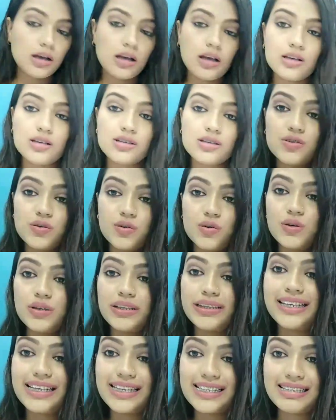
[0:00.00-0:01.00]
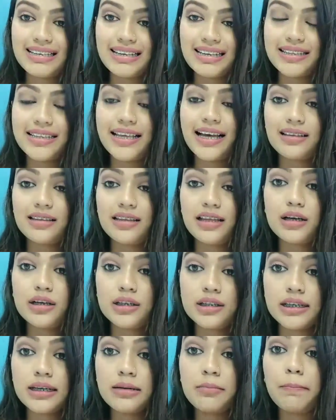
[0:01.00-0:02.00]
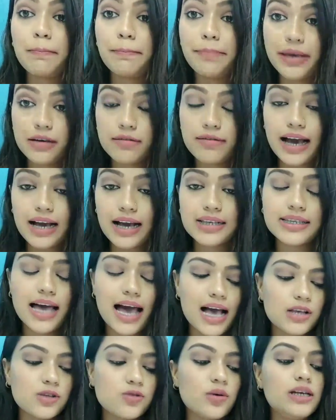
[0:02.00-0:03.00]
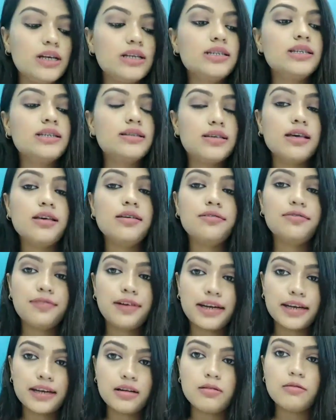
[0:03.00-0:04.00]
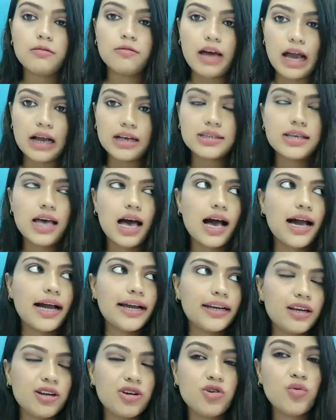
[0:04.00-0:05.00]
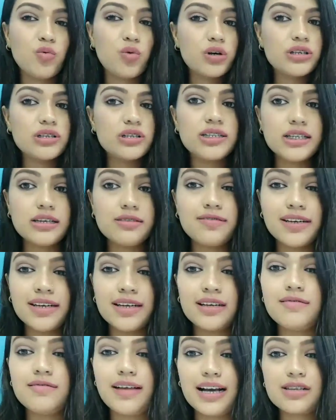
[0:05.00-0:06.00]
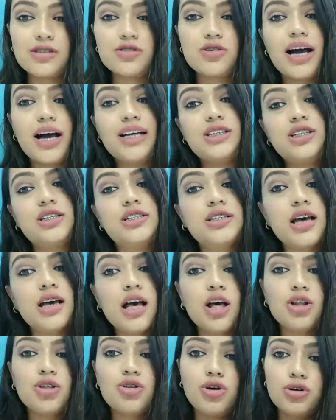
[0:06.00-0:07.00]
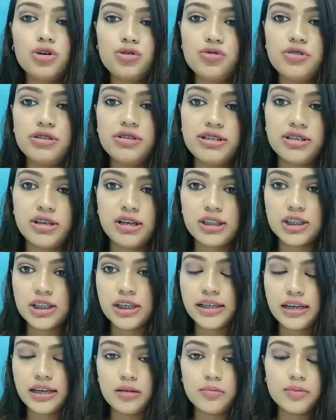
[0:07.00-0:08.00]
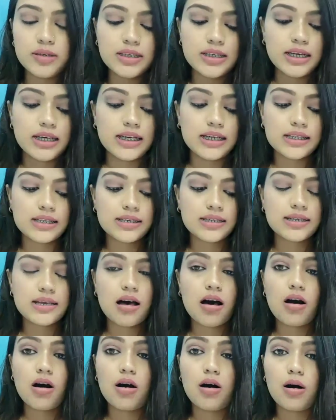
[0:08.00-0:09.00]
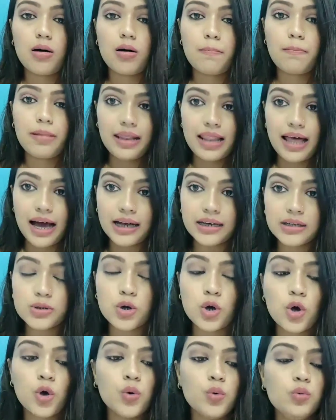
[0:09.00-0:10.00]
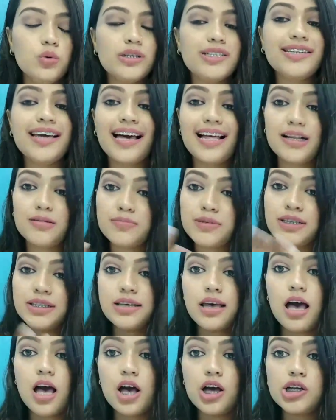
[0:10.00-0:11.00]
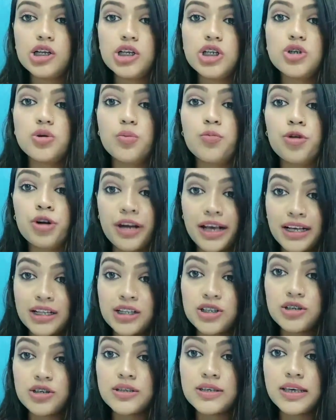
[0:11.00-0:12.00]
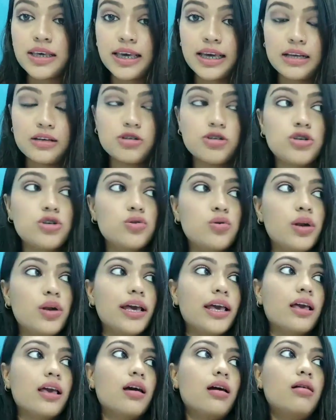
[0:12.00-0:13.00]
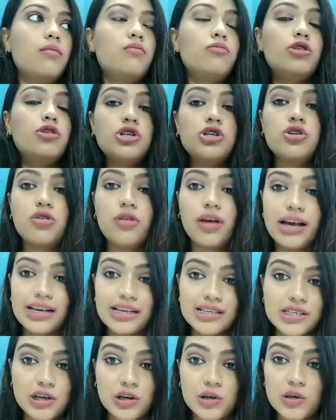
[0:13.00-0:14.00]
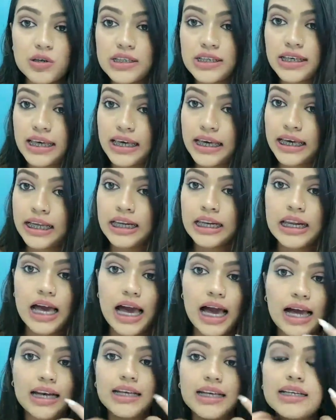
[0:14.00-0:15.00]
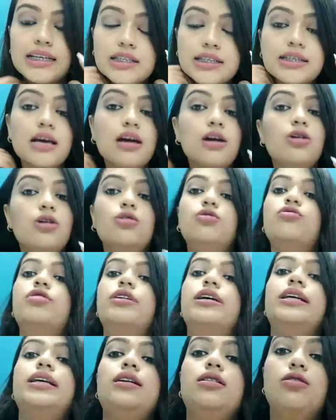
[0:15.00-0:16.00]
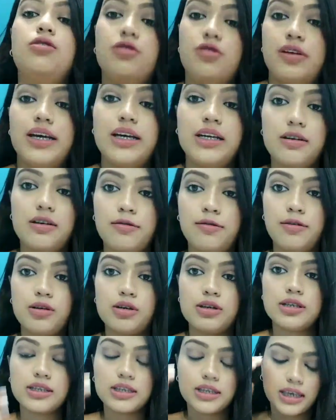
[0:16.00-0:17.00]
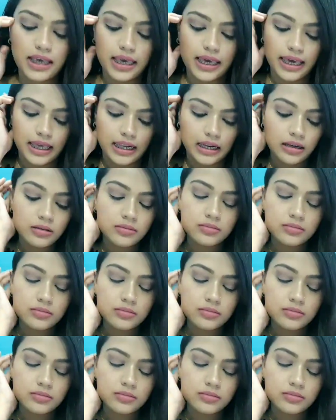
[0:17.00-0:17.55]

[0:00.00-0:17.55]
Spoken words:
So they say that they contain beeswax as well as sea funnel wax. I didn't know what is sea funnel wax, so I just thought to research a little bit. It's a plant which helps to protect your skin, to like moisturize your skin, and it's really great for your skin.